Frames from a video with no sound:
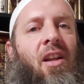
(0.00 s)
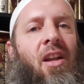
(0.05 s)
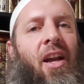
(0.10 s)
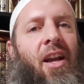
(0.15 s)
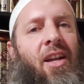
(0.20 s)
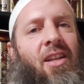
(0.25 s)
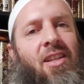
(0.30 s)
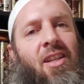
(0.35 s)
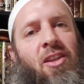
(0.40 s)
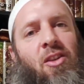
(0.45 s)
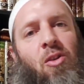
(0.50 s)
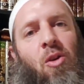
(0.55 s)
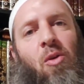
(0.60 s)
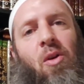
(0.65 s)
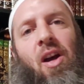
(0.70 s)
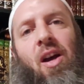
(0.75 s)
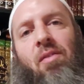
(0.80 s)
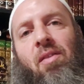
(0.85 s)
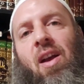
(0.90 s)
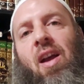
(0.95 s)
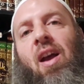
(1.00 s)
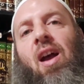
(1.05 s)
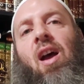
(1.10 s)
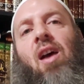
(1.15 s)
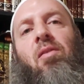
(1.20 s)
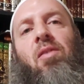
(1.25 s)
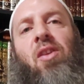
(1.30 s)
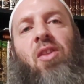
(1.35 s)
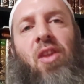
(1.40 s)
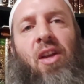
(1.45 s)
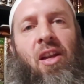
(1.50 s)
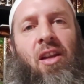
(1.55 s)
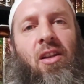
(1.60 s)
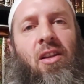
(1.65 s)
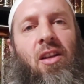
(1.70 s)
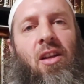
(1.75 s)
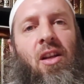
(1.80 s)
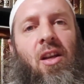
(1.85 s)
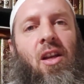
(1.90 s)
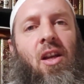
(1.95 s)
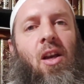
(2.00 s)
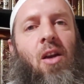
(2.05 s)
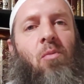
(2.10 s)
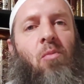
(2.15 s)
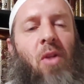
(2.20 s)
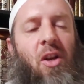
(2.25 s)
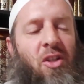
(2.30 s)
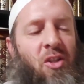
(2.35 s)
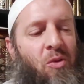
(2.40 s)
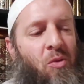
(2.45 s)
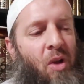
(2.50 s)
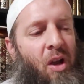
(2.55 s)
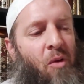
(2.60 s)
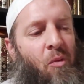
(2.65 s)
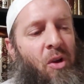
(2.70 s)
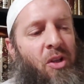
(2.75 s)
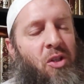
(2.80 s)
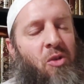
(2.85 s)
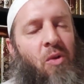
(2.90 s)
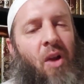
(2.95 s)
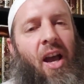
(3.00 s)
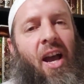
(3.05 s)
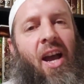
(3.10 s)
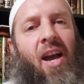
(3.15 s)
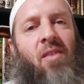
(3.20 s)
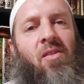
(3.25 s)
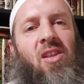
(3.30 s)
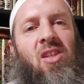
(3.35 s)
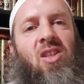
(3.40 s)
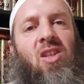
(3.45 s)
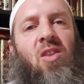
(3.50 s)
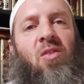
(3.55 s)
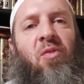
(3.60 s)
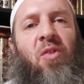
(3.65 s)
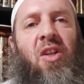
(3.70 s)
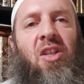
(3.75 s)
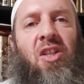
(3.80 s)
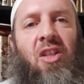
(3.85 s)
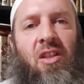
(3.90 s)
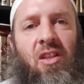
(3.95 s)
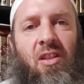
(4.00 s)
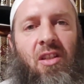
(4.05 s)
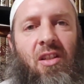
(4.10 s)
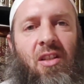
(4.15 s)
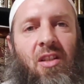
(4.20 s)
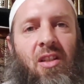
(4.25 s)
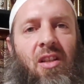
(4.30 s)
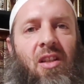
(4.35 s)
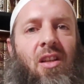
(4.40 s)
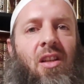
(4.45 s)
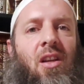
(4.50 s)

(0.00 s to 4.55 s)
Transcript: Like I said, you don't have everything, but you what you have is sufficient